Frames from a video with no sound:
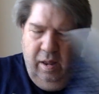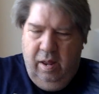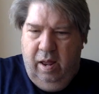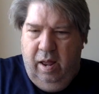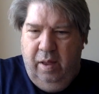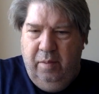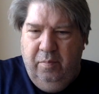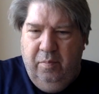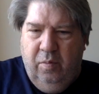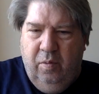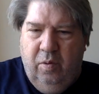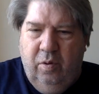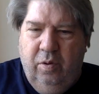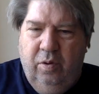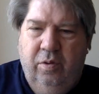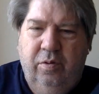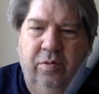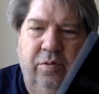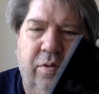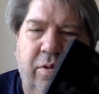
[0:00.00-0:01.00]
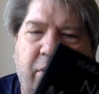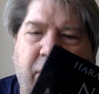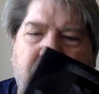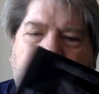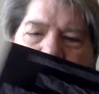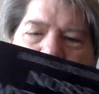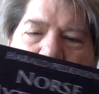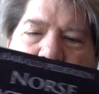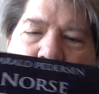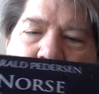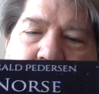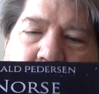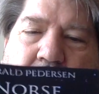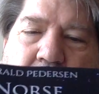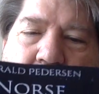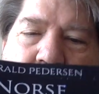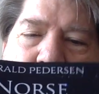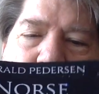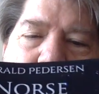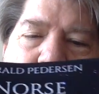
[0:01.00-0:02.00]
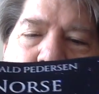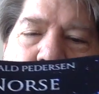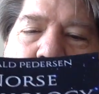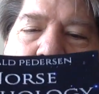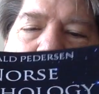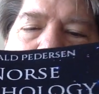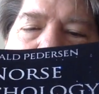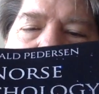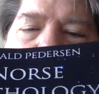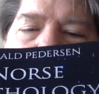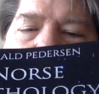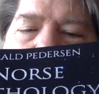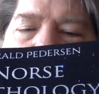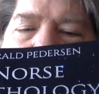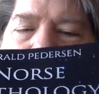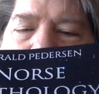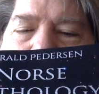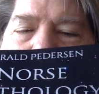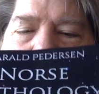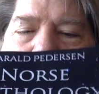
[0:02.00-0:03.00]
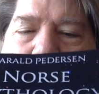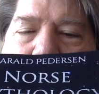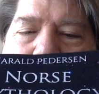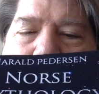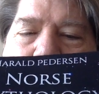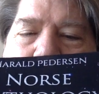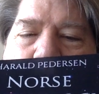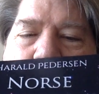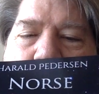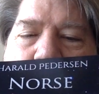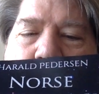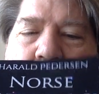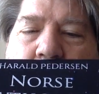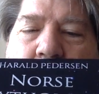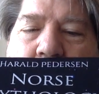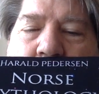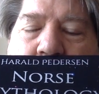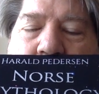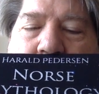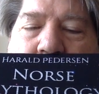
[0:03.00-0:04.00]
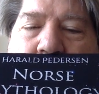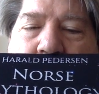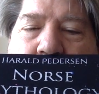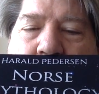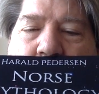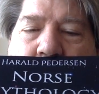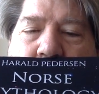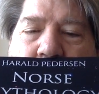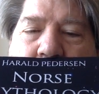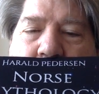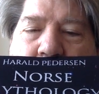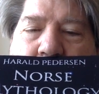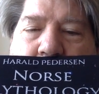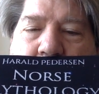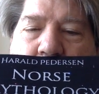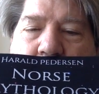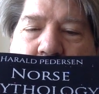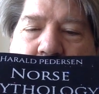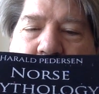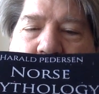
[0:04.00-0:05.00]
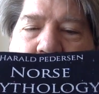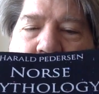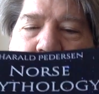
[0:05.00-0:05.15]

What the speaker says: I'm more used to this kind of Thor, Norse mythology. So what I'll do is I'll have a